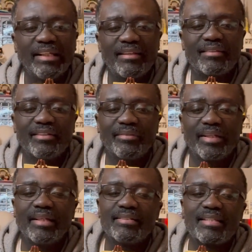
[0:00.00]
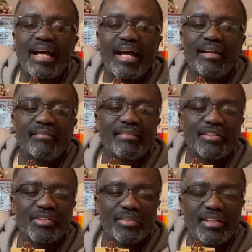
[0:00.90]
theory is that they
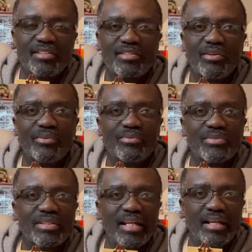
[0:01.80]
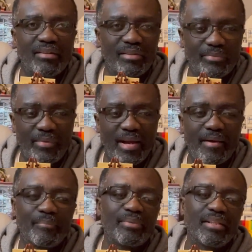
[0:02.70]
took these stones and on a
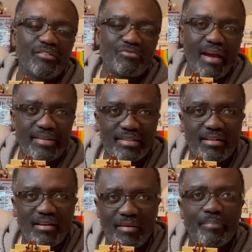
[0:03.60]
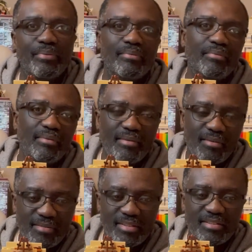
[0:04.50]
ramp, they dragged it up
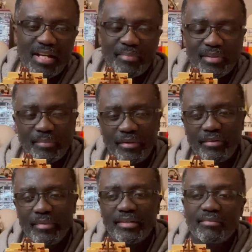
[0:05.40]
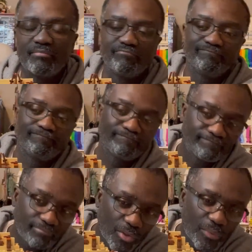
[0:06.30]
to the top of the pyramid.
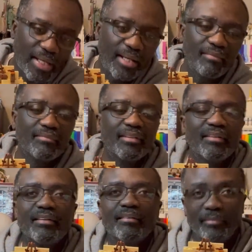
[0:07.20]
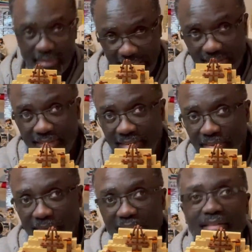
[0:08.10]
Okay, it's a
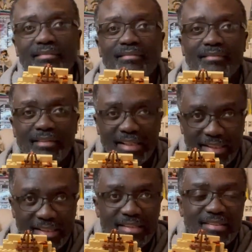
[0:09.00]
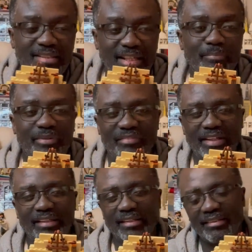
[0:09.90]
theory, and it is the
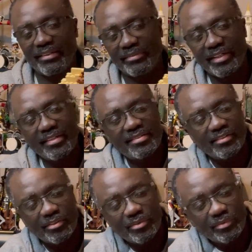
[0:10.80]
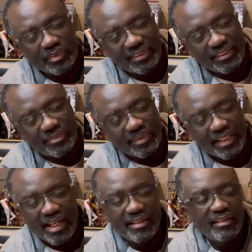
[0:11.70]
prevailing theory, so we'll stick with
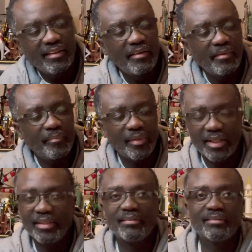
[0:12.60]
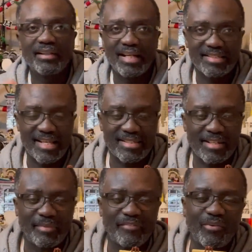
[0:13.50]
that. But as I said
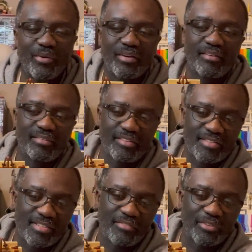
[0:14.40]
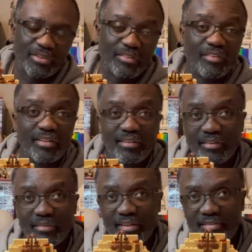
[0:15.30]
before, there are several different
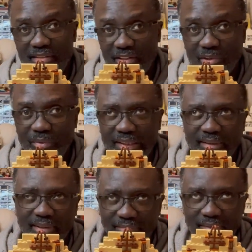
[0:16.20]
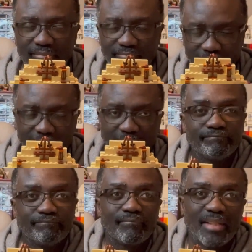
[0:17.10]
theories, including even
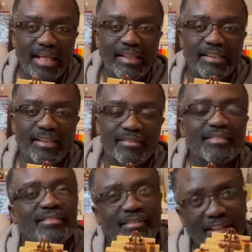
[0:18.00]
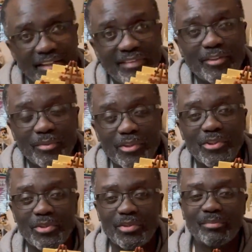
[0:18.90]
aliens. And if that's what you
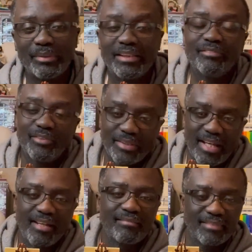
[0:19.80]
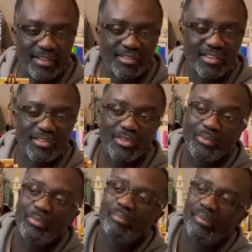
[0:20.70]
choose to believe, okay, that's good
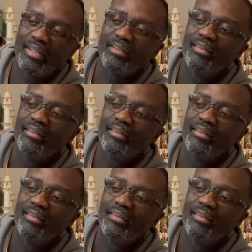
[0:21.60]
too. But